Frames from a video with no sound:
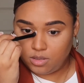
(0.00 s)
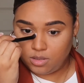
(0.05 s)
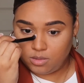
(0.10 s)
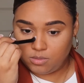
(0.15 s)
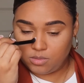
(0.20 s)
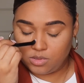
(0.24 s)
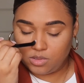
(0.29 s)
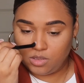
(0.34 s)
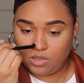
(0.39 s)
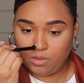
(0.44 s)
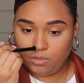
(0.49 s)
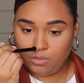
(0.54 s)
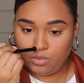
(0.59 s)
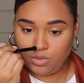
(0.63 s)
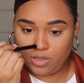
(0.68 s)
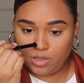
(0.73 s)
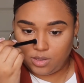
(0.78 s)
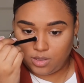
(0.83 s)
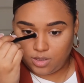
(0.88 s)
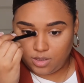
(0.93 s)
I'm just gonna
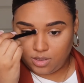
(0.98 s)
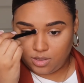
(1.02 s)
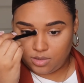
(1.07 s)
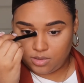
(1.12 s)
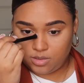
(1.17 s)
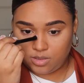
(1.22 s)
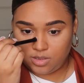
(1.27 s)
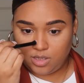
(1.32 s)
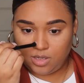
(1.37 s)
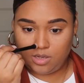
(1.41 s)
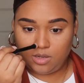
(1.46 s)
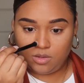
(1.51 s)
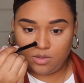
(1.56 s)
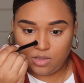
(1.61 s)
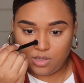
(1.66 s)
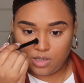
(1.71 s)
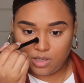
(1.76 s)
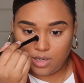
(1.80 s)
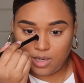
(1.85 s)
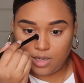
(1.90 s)
bring that down
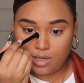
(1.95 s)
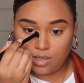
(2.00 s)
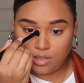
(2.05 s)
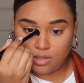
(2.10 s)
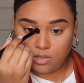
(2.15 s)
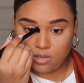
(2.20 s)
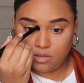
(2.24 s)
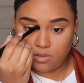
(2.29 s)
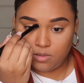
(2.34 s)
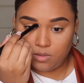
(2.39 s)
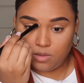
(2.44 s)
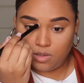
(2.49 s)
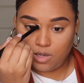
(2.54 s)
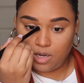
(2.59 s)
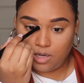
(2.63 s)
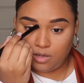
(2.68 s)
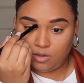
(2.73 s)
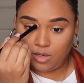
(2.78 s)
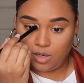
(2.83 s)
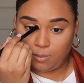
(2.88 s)
and like into
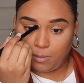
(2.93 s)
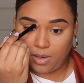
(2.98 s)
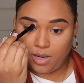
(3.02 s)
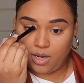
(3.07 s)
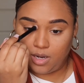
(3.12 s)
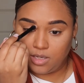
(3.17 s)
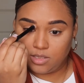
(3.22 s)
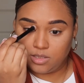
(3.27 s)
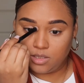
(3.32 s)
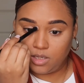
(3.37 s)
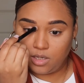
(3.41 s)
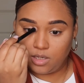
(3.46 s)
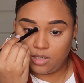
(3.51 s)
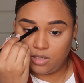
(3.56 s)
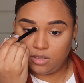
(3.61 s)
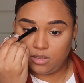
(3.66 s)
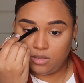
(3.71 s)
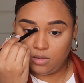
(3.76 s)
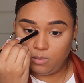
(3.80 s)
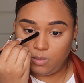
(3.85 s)
kind of like my eye socket
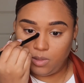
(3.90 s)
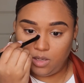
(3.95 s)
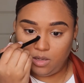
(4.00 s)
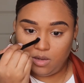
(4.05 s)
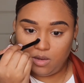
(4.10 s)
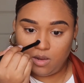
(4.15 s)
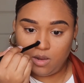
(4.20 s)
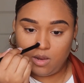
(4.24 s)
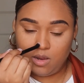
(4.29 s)
a little bit.